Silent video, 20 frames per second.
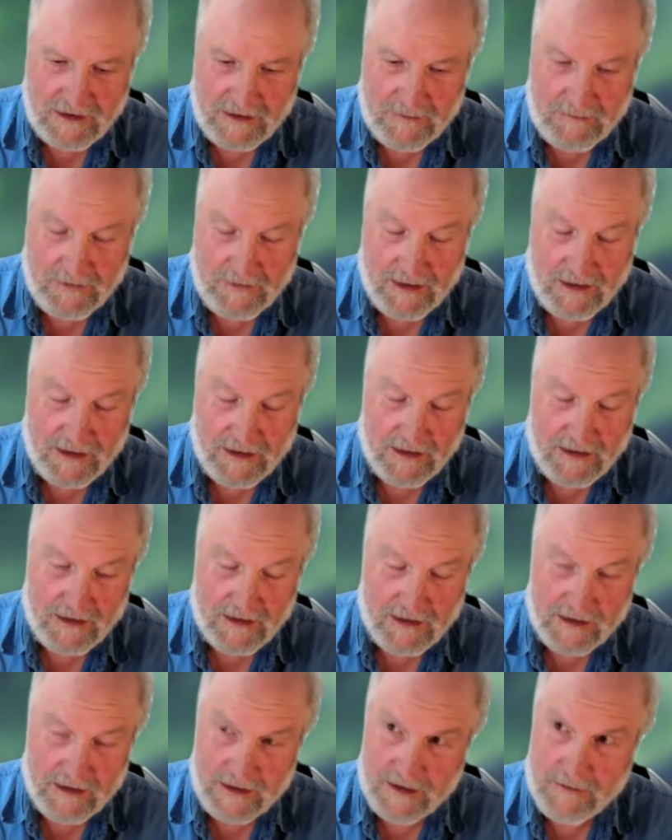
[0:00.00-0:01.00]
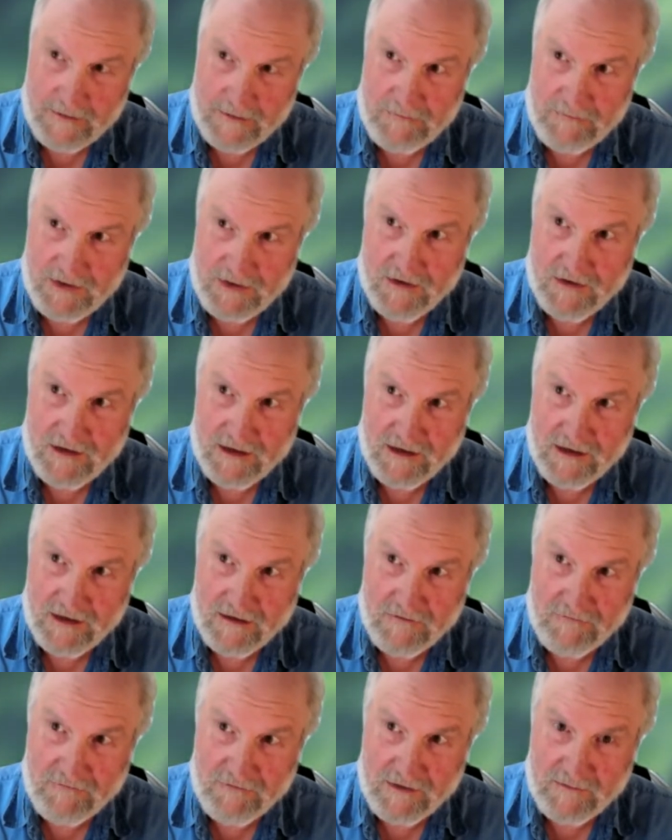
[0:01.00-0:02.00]
but marrying
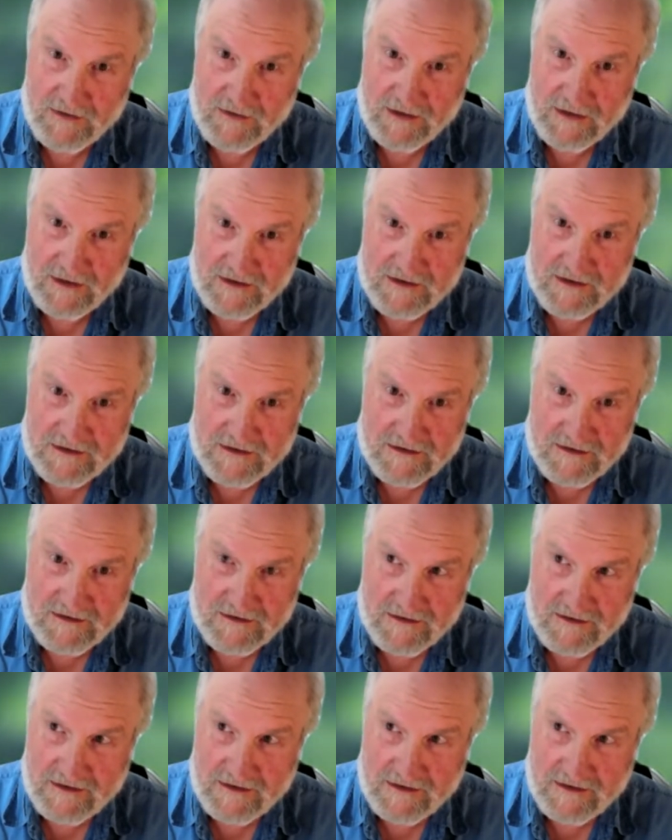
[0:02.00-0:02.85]
a feminist